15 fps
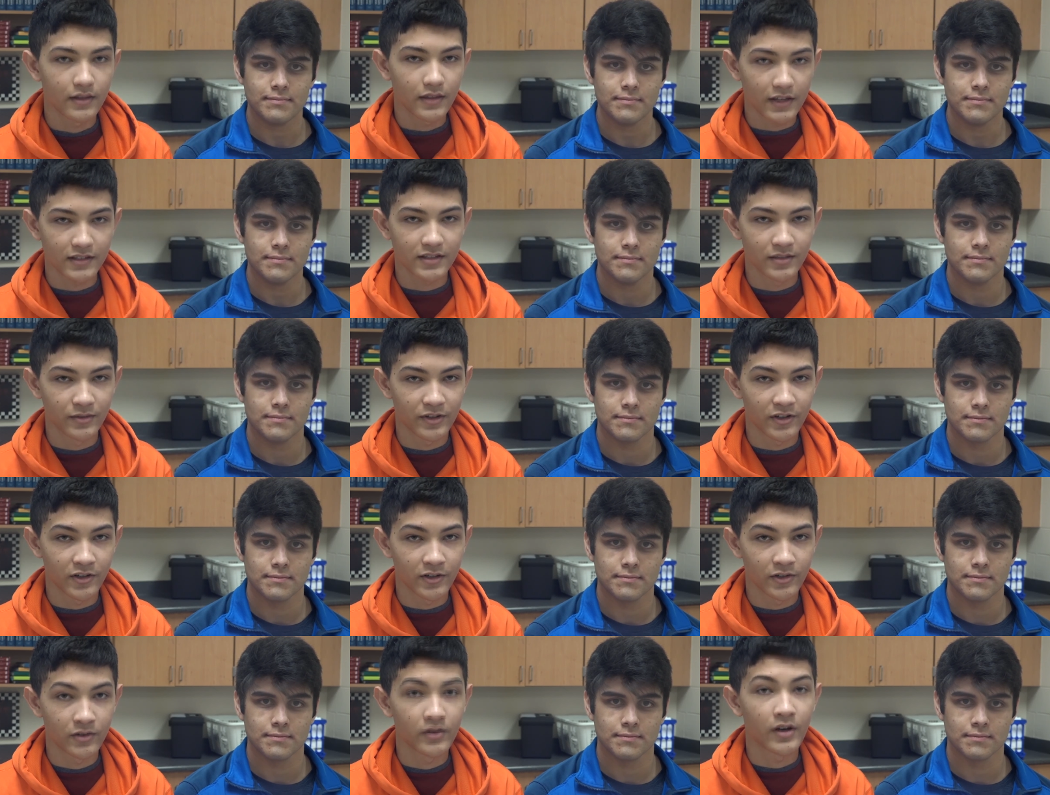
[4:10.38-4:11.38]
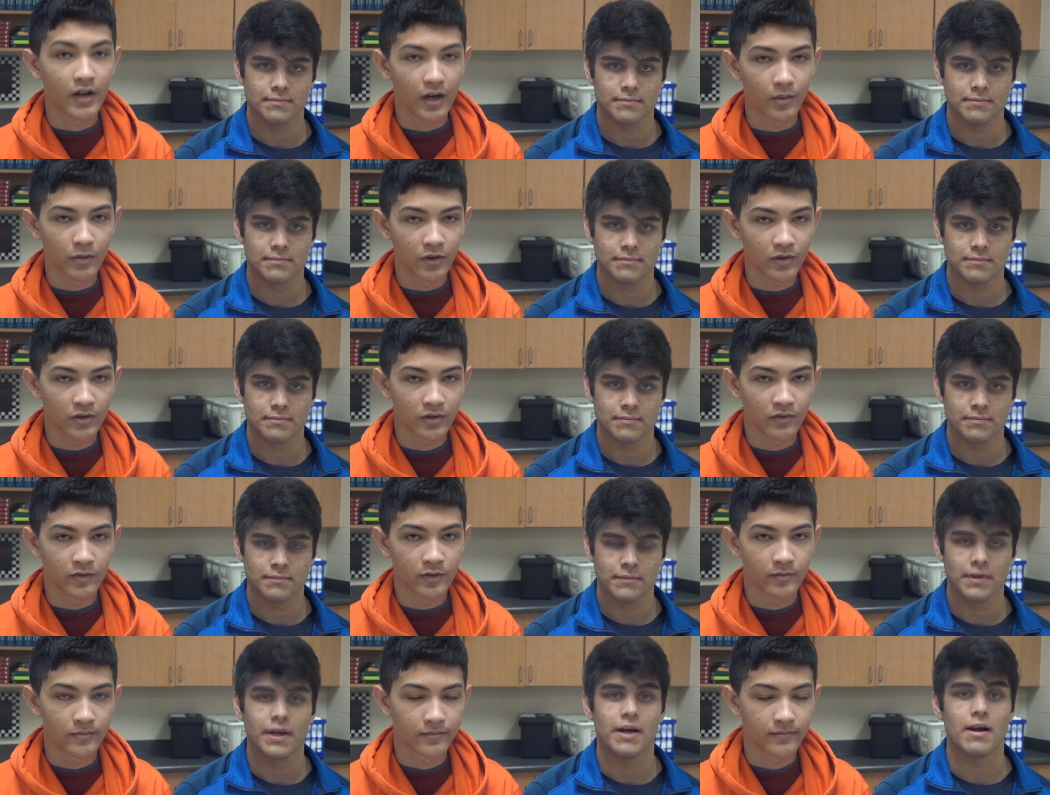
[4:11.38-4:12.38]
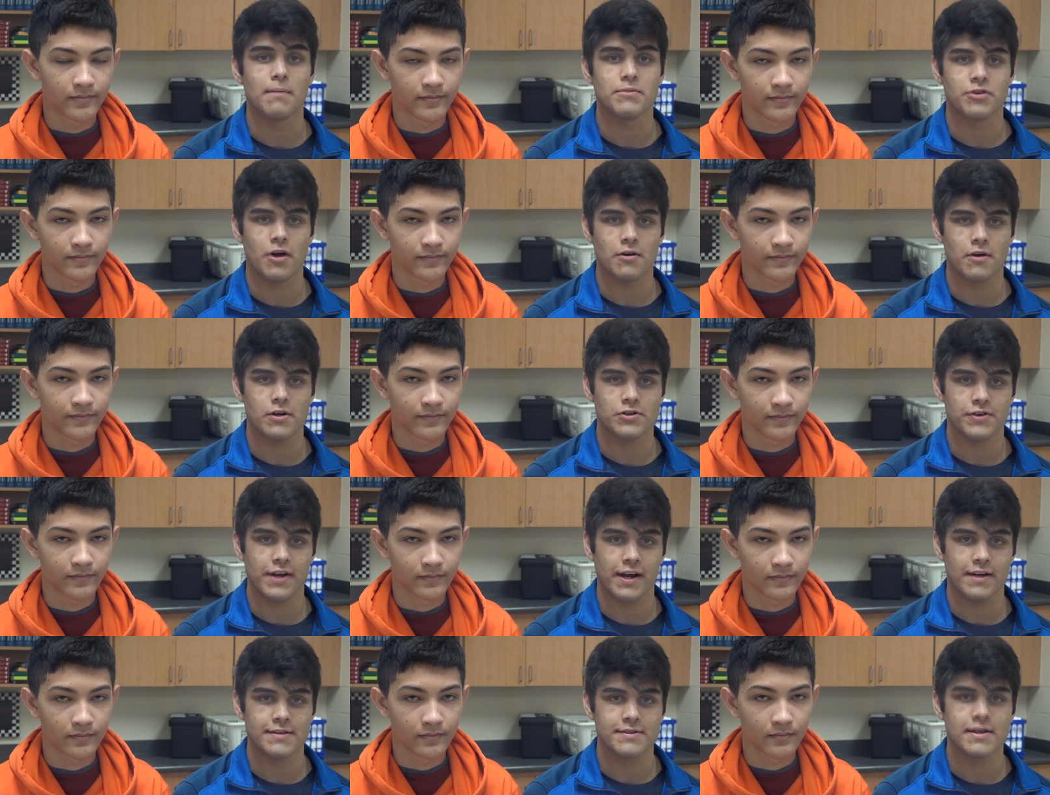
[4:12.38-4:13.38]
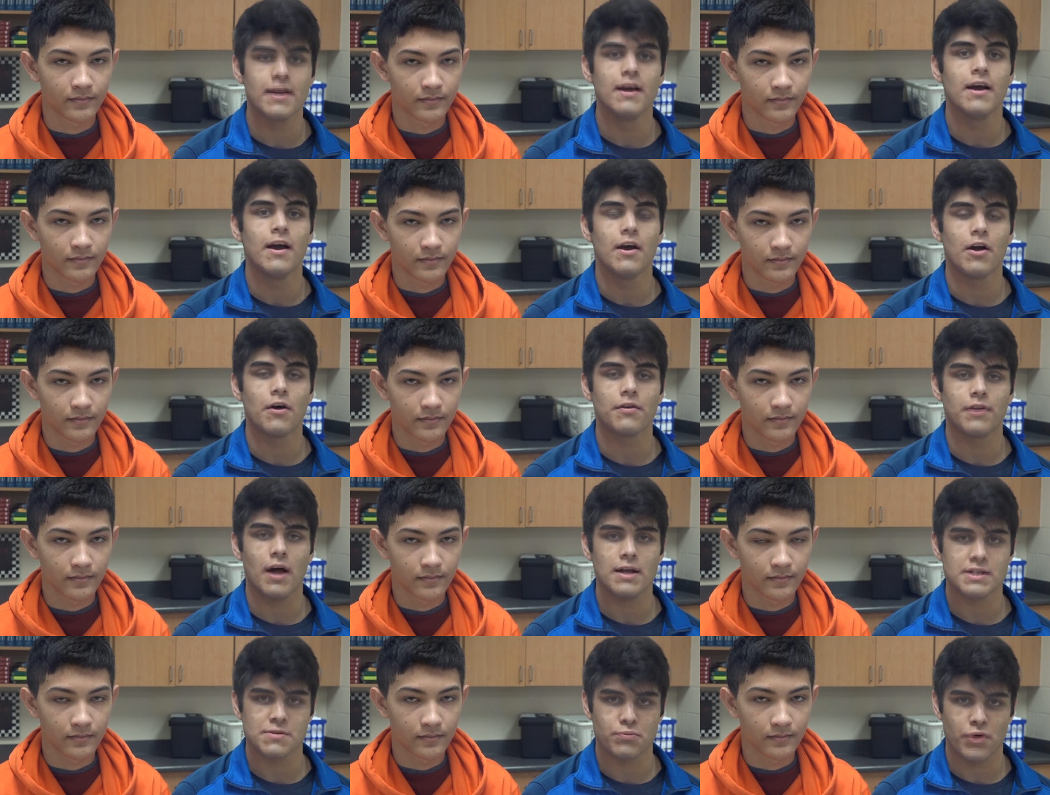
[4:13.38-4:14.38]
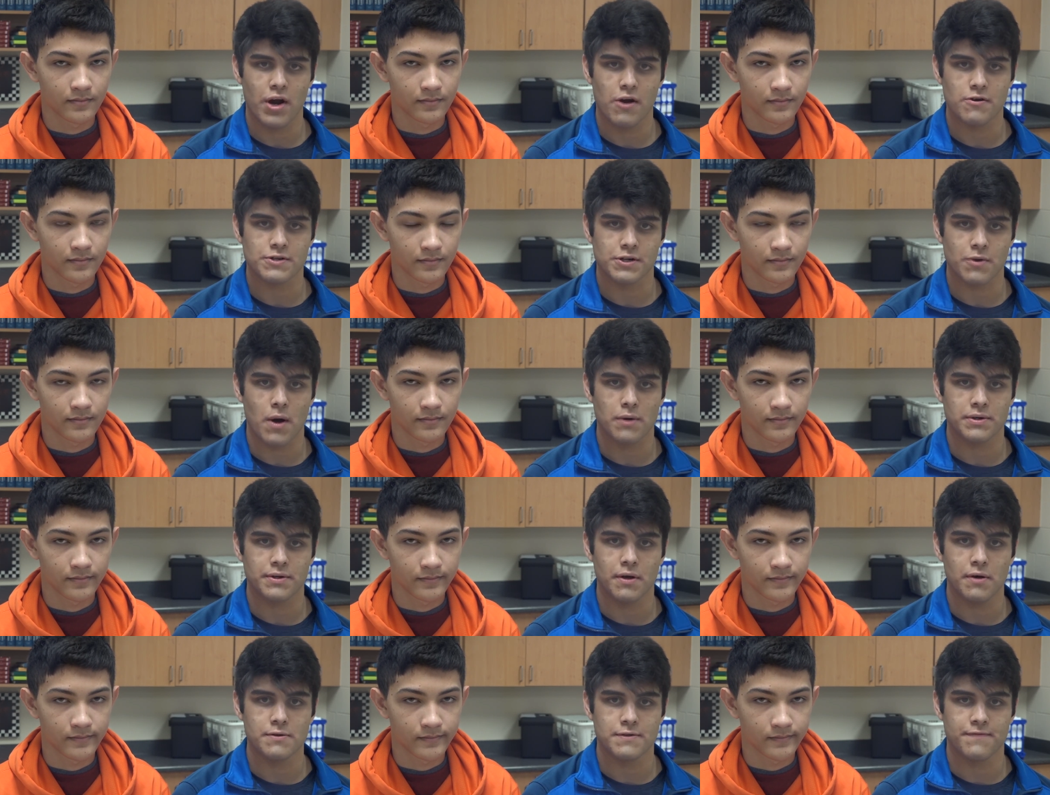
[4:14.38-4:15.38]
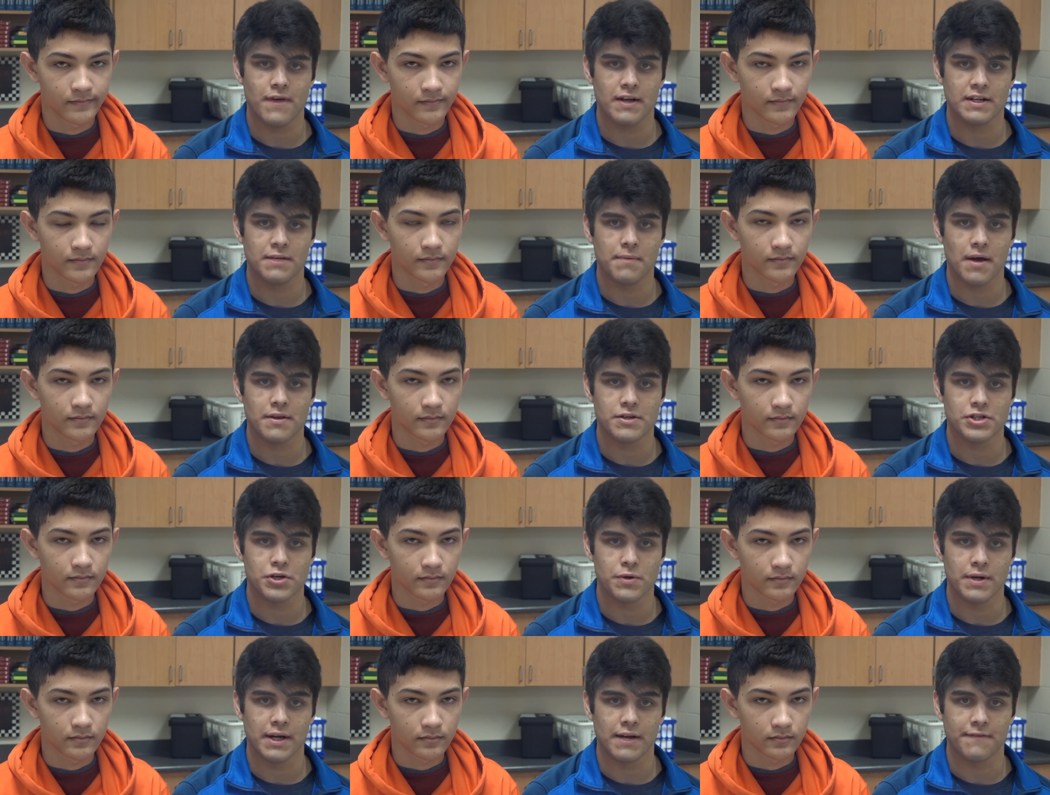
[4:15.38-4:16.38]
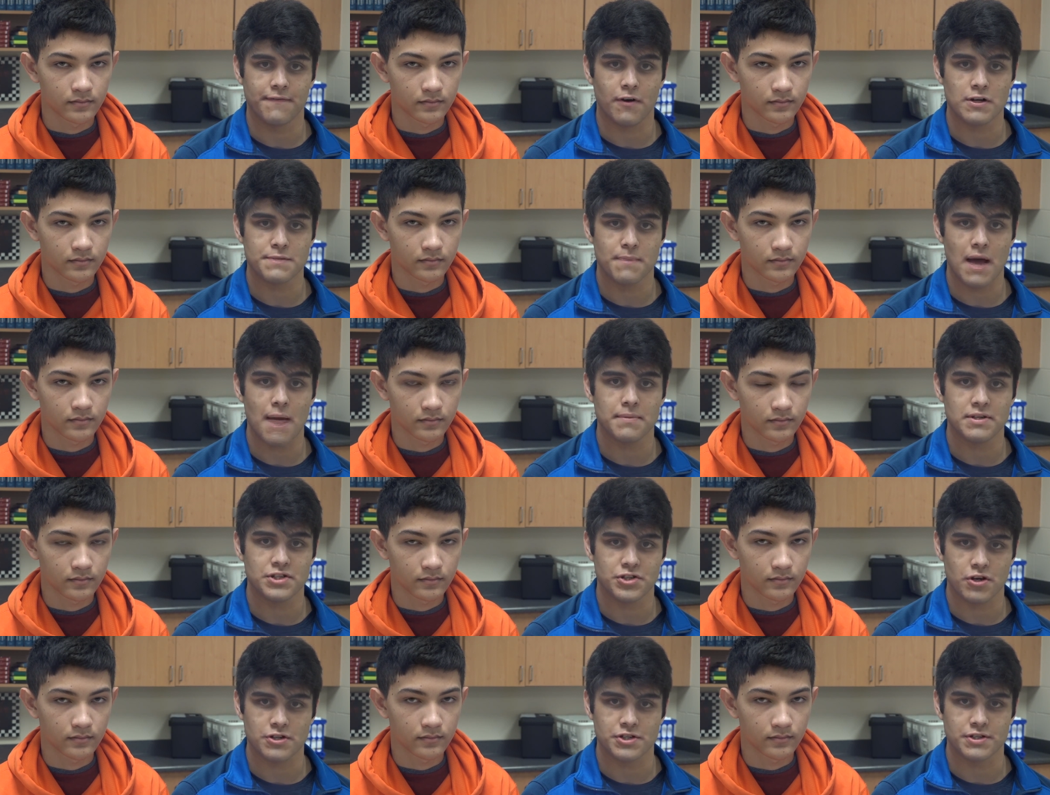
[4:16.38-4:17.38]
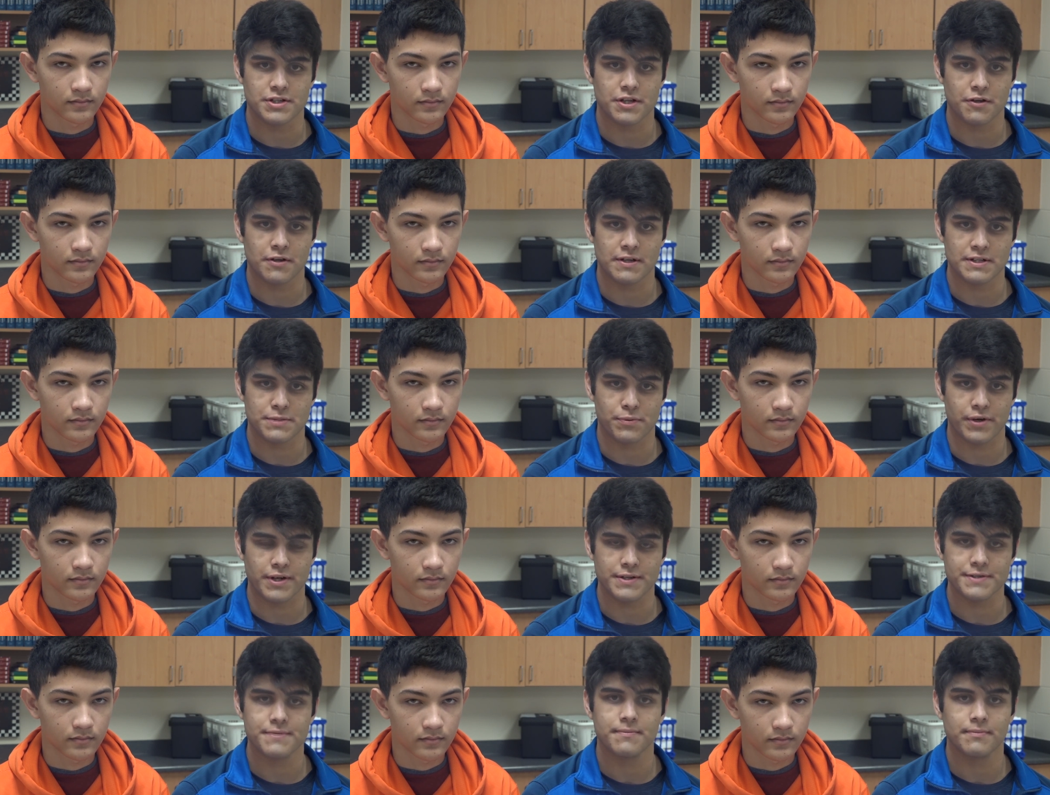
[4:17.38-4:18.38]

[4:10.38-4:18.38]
Speaker 1: Thanks, Tim and Carlo. I'm Logan Hoover.
Speaker 2: And I'm John Rodriguez. And our thoughts and prayers go out to those affected by the shooting at First Baptist Church in Sutherland Springs.